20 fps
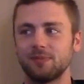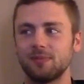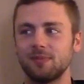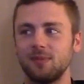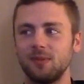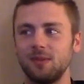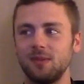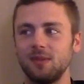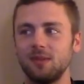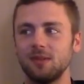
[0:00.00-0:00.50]

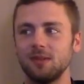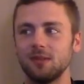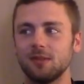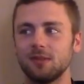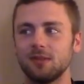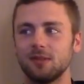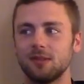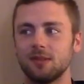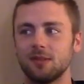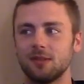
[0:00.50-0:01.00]

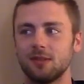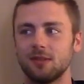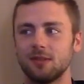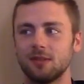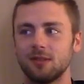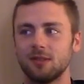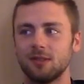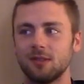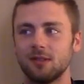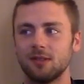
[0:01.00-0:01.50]

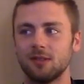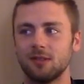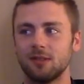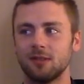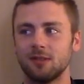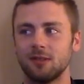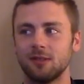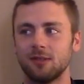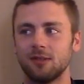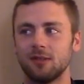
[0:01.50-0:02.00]

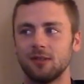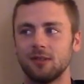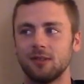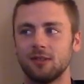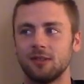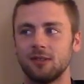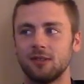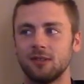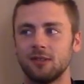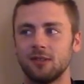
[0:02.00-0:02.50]

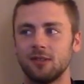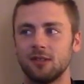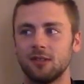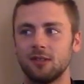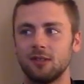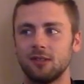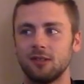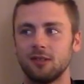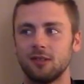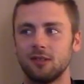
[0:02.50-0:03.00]

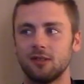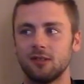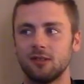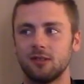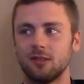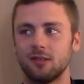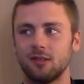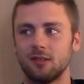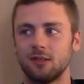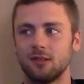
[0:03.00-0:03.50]

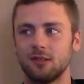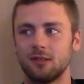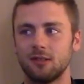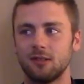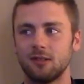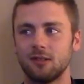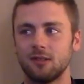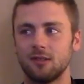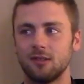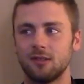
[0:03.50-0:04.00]

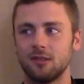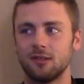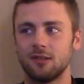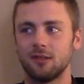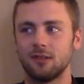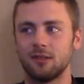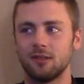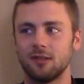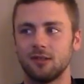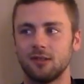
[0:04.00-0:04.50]

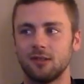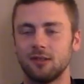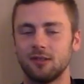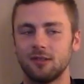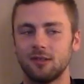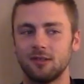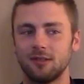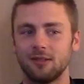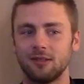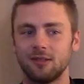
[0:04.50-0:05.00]

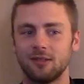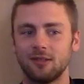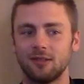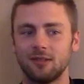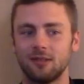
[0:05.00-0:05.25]
(not speaking)